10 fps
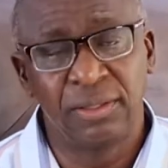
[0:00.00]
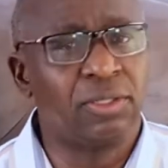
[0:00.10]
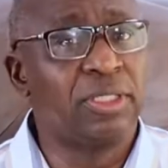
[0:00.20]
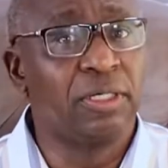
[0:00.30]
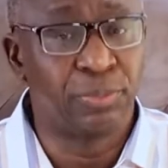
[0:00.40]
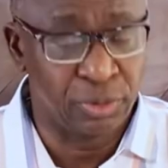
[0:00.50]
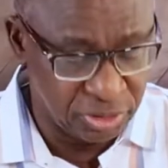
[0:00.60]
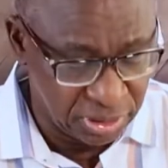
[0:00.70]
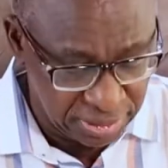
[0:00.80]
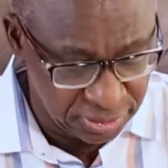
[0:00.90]
God help
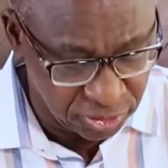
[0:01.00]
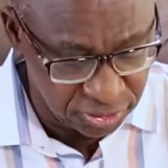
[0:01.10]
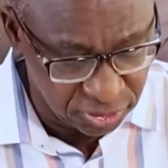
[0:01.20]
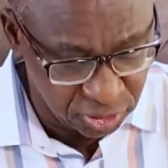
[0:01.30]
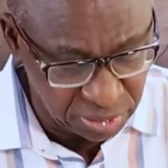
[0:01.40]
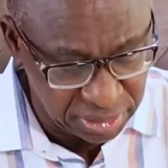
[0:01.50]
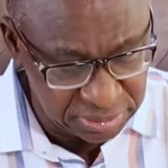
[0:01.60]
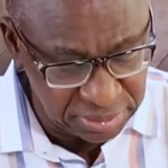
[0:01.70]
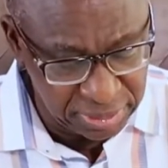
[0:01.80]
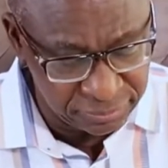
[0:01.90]
us in Jesus'
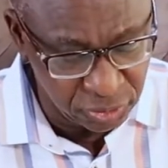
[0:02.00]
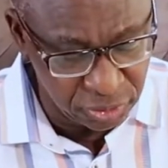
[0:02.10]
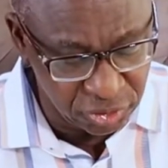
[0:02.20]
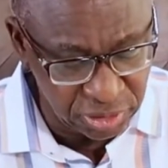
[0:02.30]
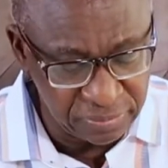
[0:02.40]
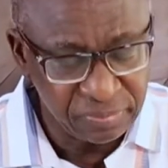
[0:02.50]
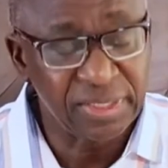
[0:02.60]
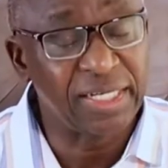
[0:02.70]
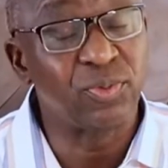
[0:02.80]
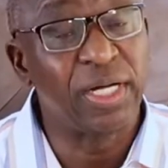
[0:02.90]
mighty name. So you see,
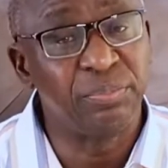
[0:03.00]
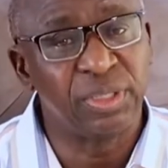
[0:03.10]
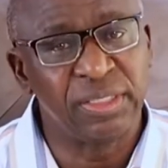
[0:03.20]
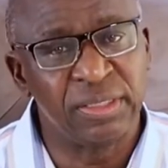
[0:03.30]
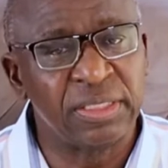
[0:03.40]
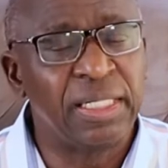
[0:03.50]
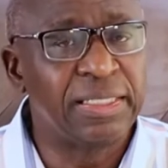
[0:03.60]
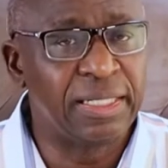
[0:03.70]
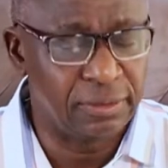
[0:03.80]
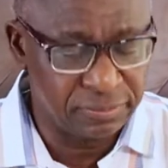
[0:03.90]
that's where it begins.
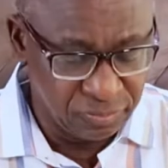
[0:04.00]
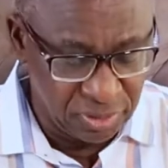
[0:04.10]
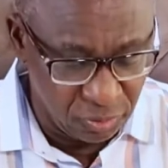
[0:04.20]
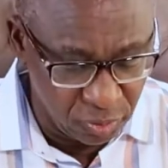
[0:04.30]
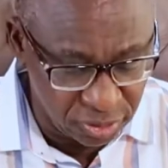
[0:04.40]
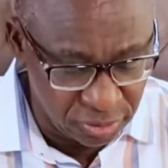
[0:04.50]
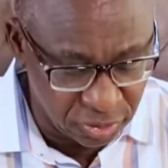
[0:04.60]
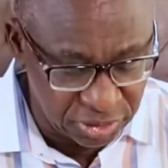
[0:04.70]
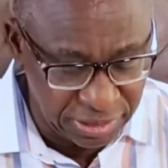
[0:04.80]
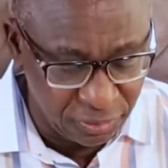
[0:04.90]
Now, it goes on
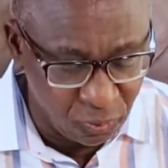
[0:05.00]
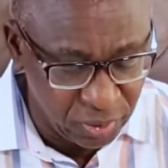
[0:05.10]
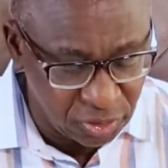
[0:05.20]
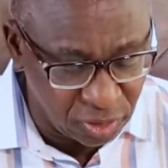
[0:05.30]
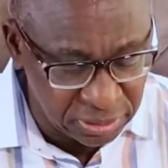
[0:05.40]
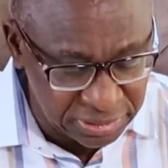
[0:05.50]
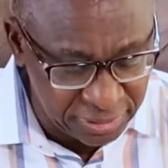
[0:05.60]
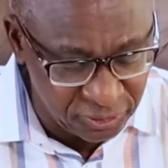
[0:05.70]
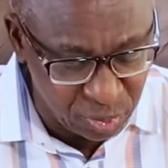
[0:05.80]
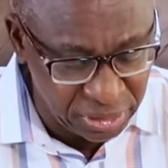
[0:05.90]
to say, with
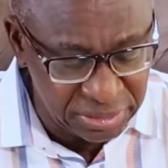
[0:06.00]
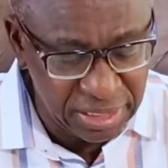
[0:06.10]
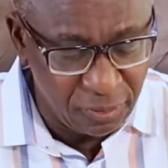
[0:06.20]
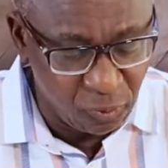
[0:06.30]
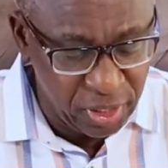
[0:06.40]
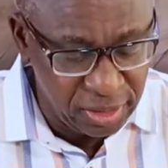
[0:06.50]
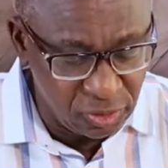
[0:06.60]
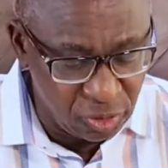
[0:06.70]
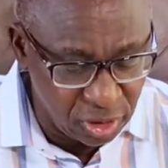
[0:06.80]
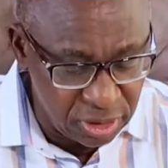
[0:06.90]
contentment,
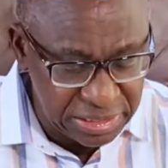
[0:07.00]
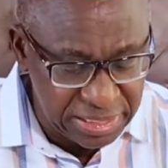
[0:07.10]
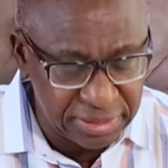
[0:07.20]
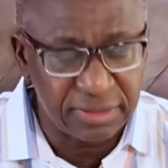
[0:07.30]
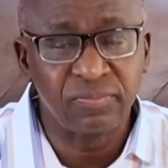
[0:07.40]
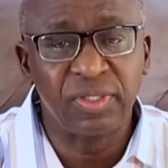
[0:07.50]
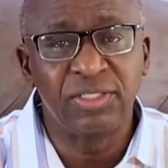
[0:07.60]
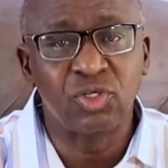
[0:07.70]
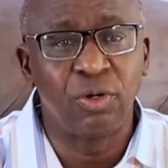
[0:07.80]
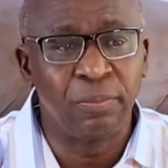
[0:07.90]
when godliness
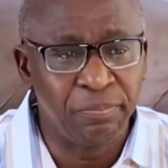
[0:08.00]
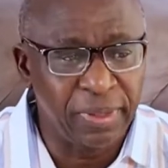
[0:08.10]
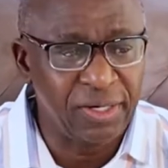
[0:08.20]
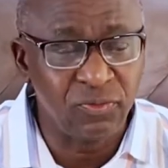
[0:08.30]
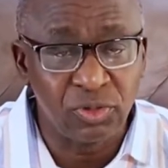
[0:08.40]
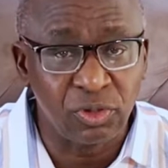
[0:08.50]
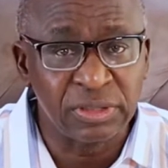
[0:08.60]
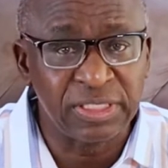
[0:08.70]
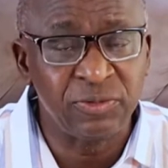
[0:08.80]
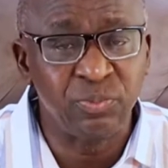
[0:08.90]
is combined with
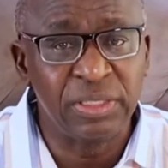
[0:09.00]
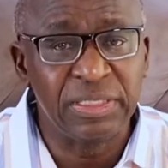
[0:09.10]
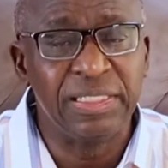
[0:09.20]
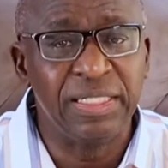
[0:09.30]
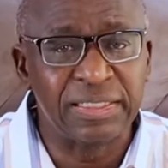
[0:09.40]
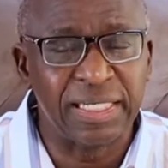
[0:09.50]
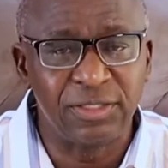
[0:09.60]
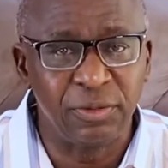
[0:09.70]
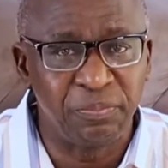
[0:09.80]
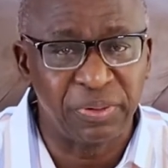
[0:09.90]
contentment in a
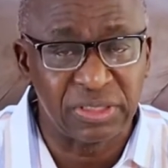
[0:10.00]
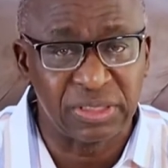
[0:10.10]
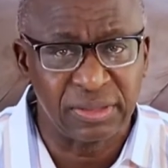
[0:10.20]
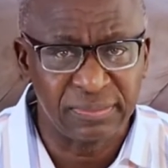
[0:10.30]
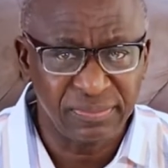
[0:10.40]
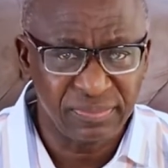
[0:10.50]
certain person,